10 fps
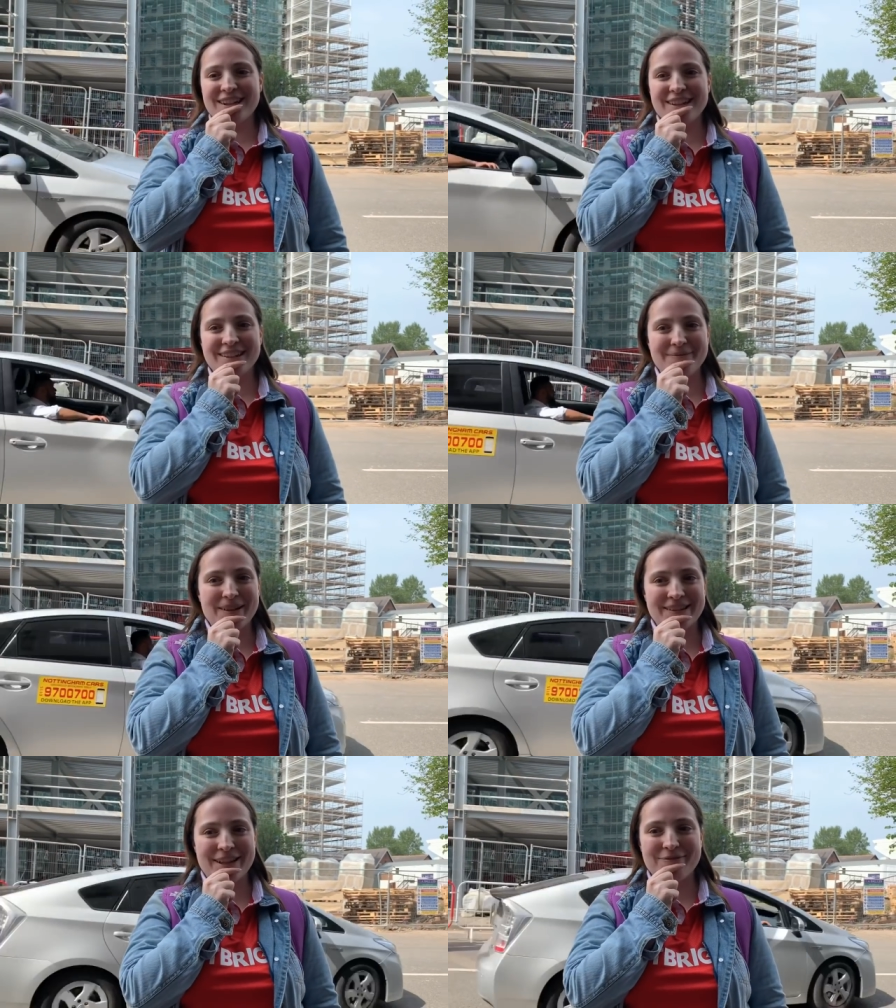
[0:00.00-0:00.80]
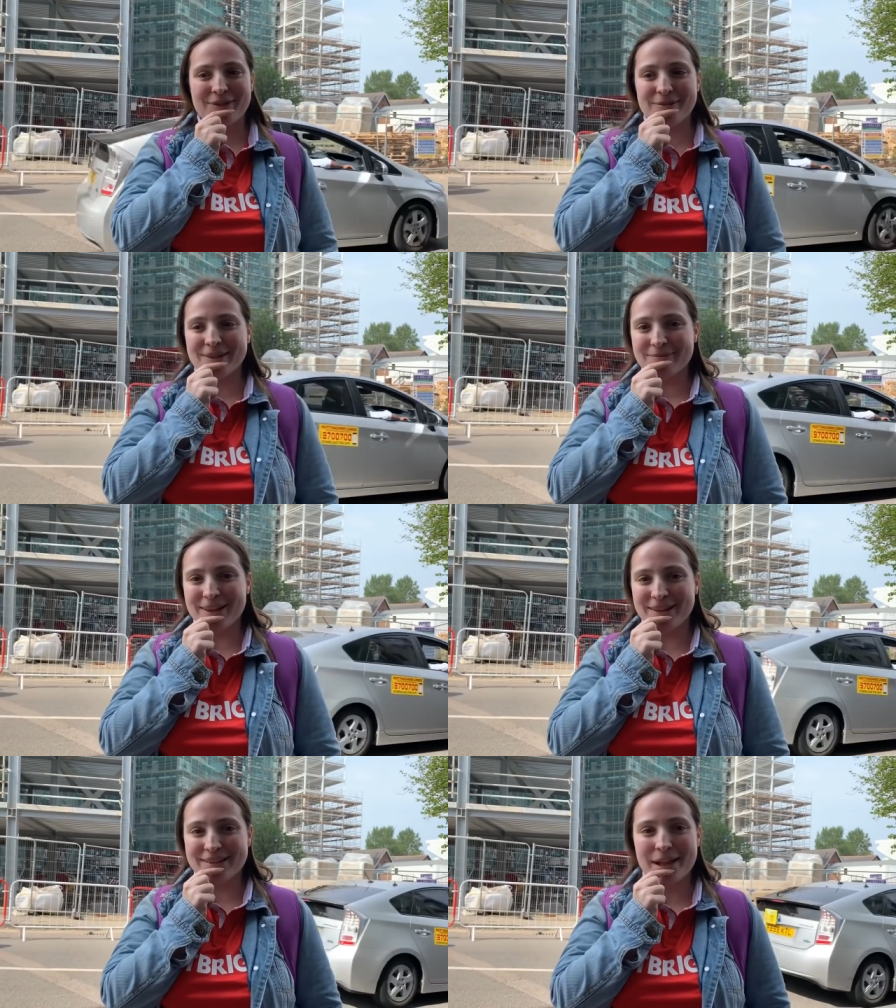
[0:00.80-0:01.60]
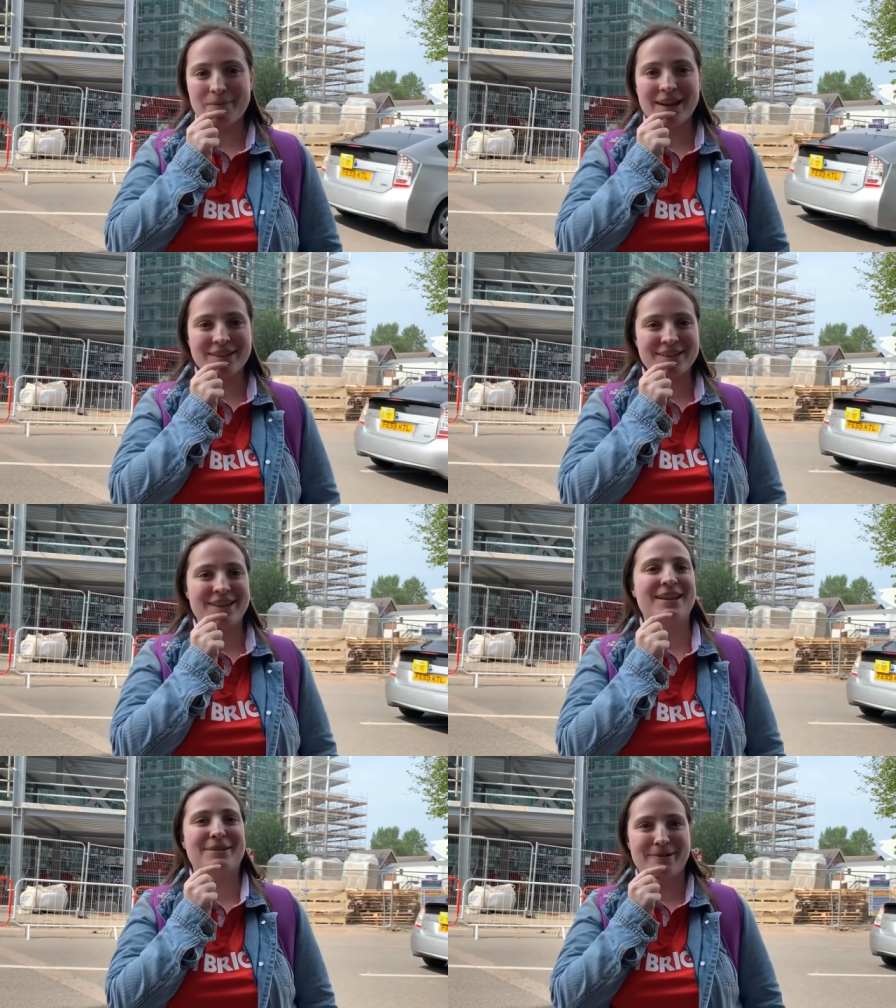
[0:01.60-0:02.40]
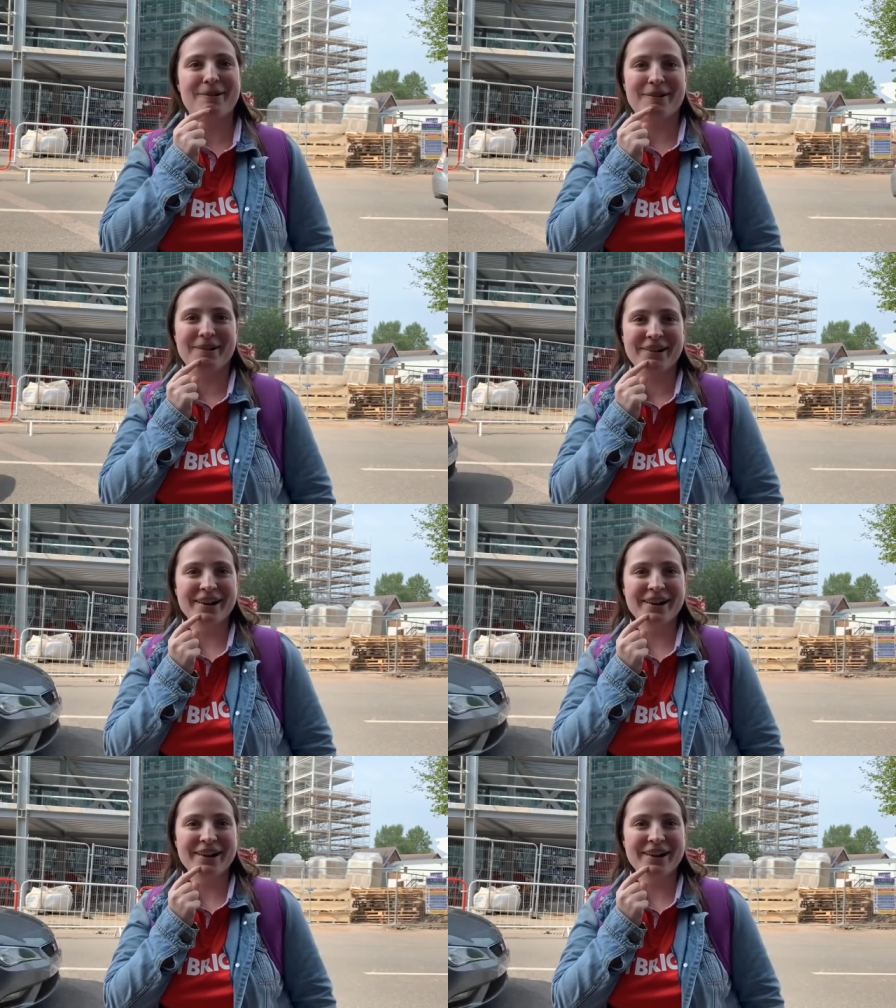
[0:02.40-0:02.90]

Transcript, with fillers: to jinx it by saying Forest wins. I might just say draw.